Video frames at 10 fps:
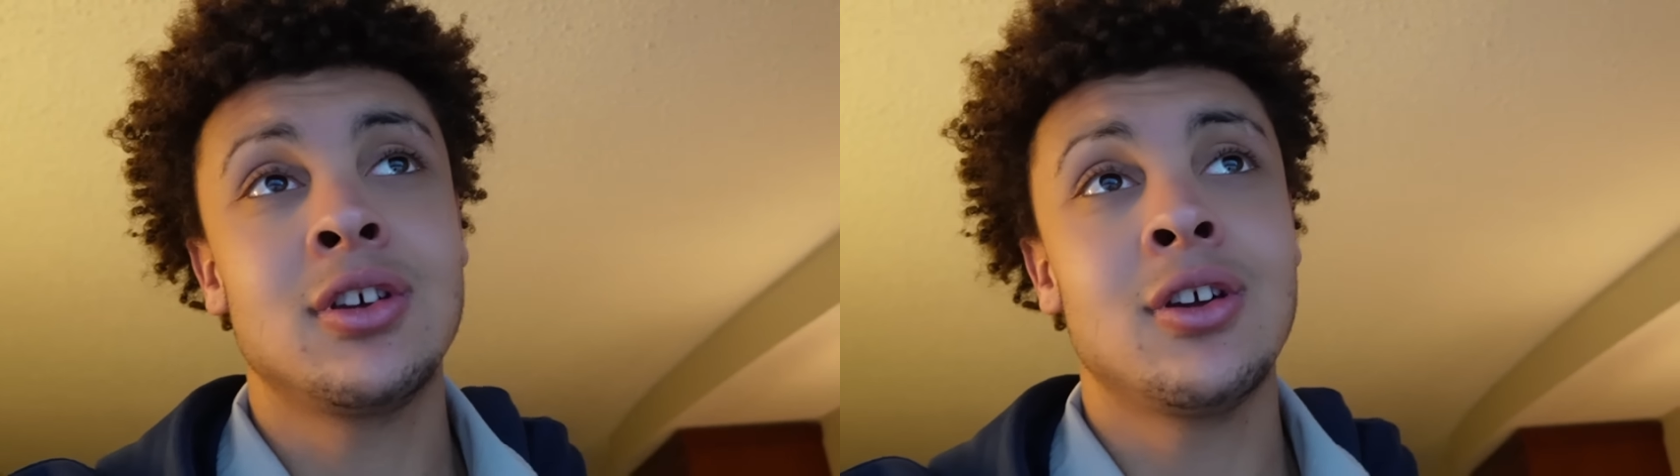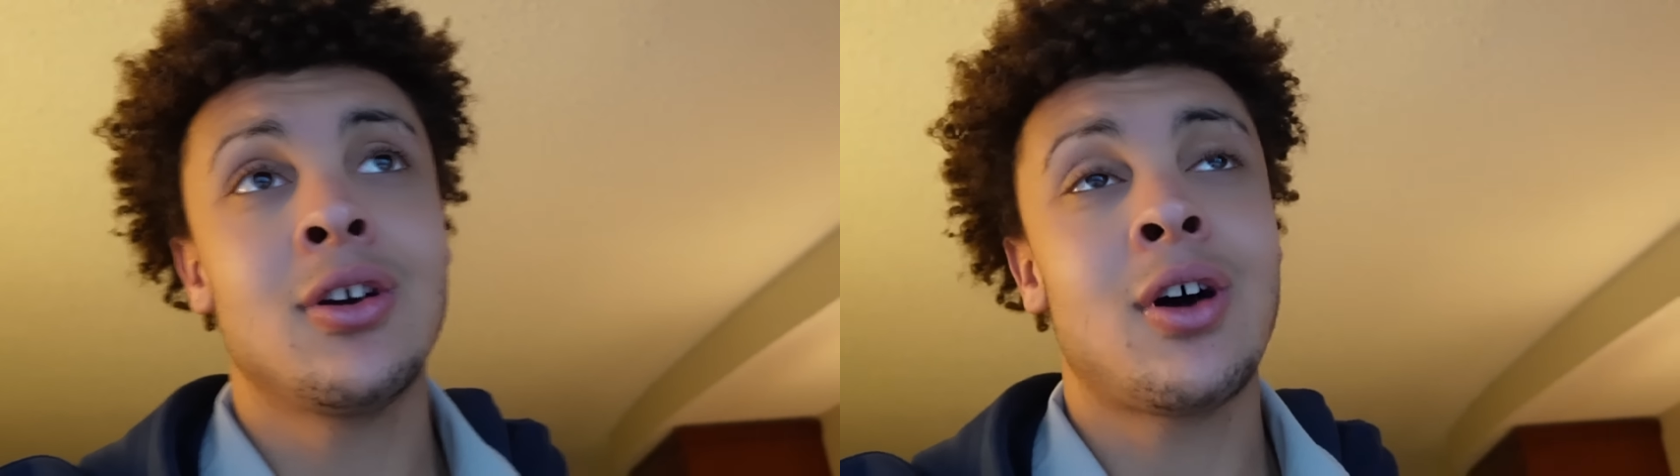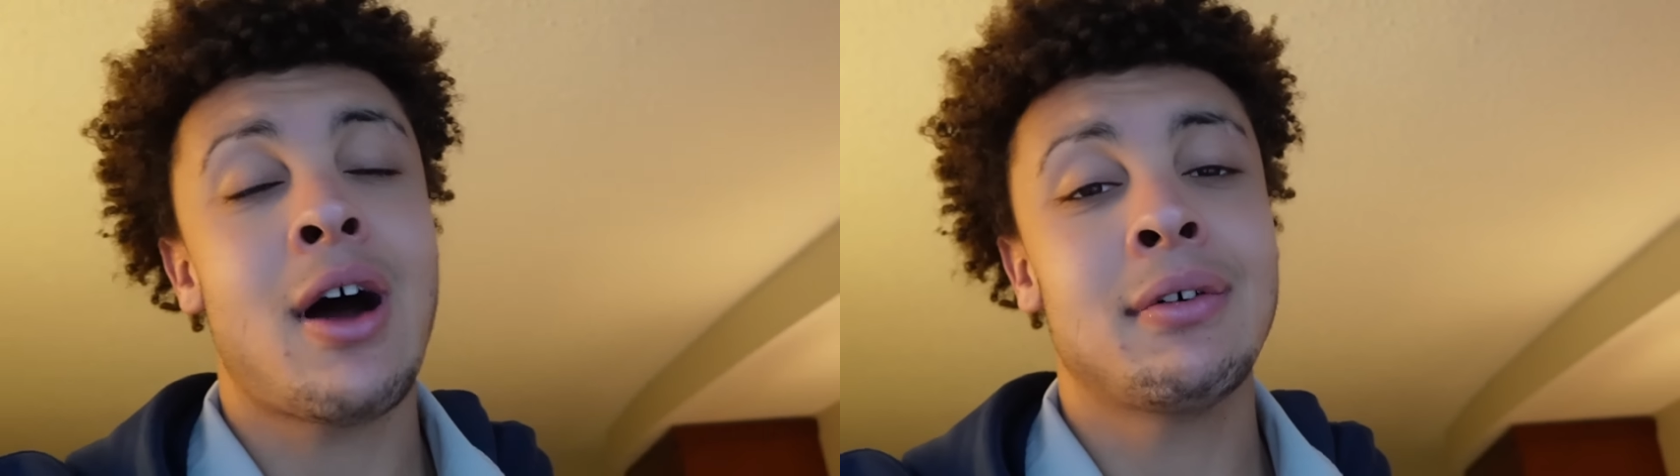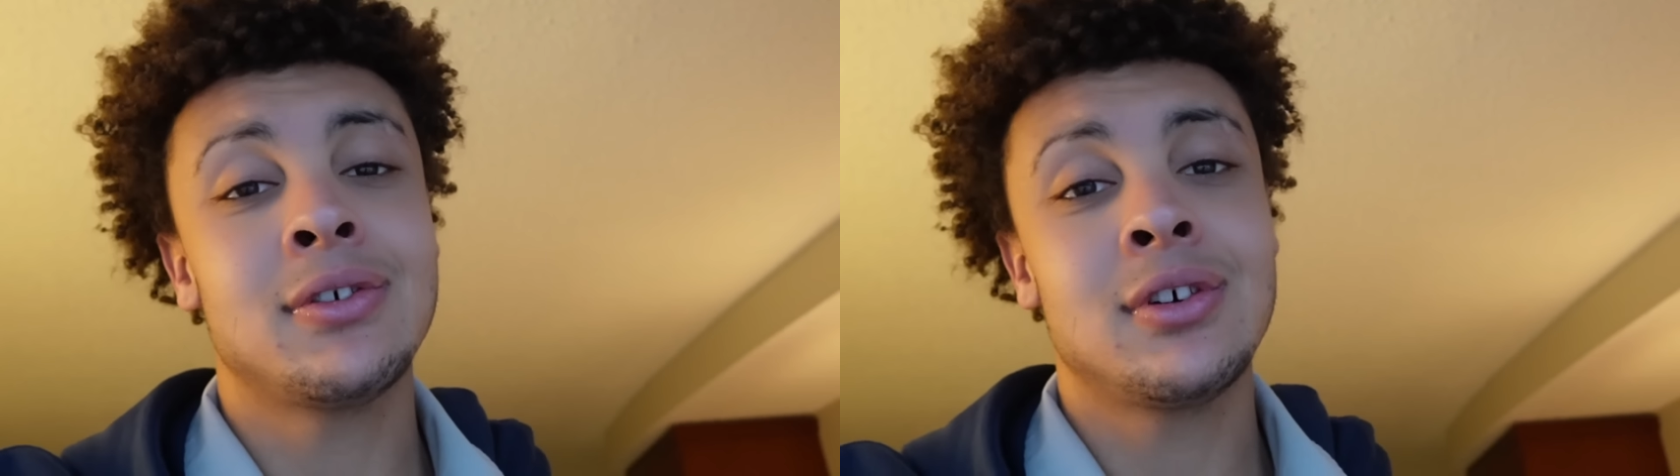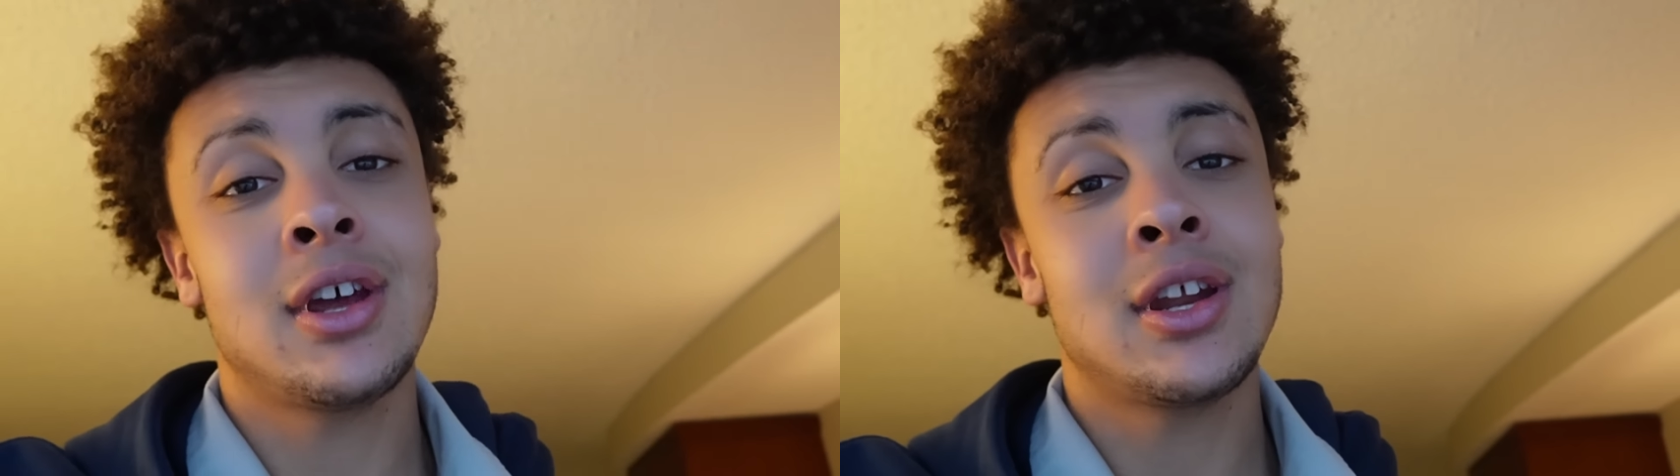you know,
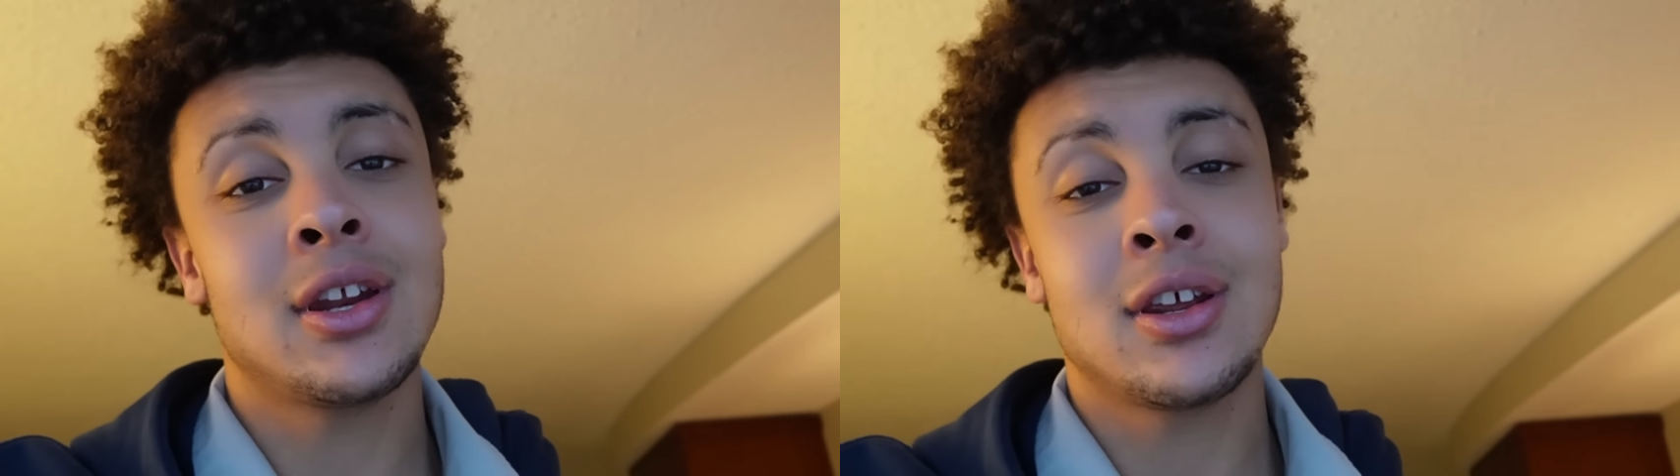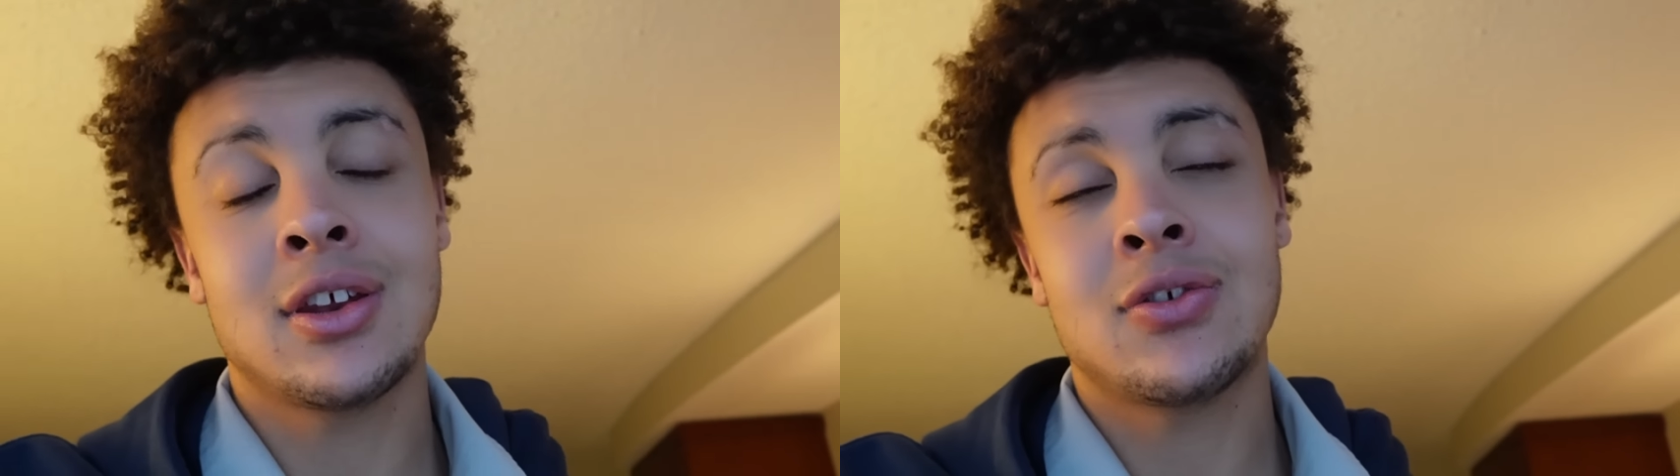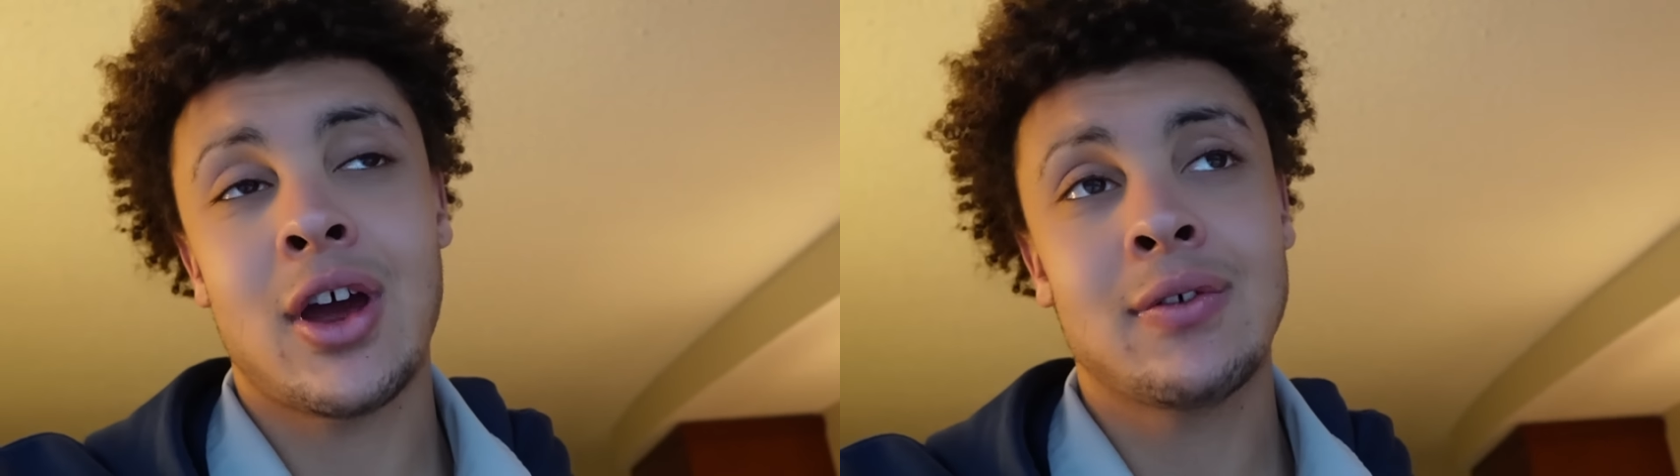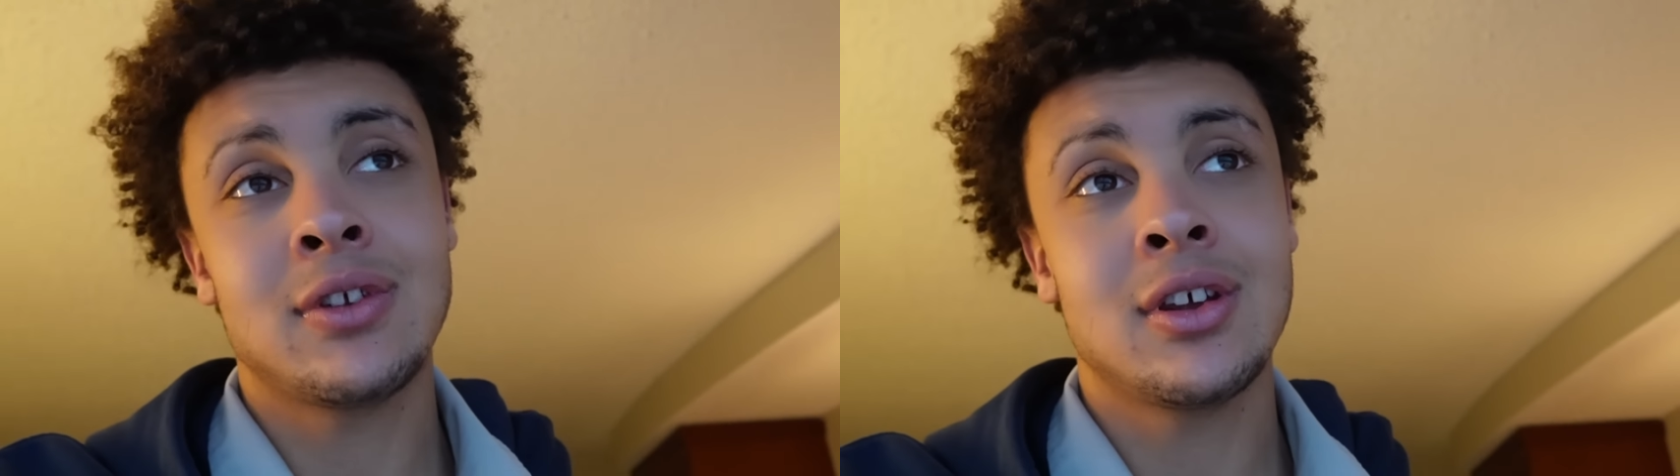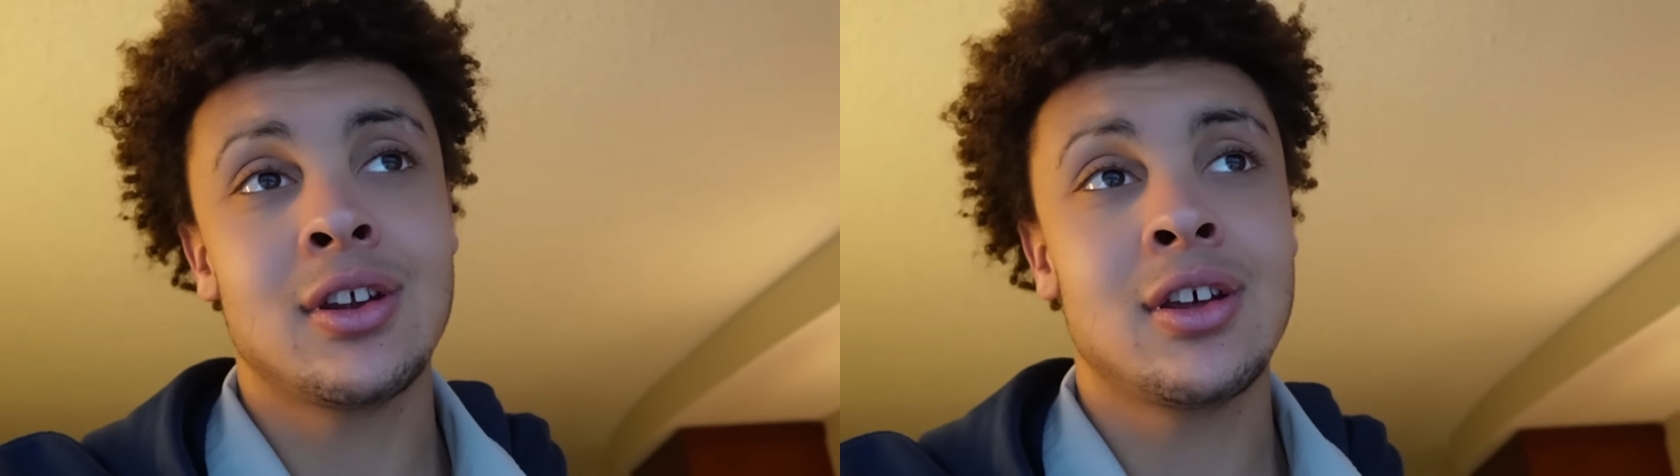obviously I didn't get drafted.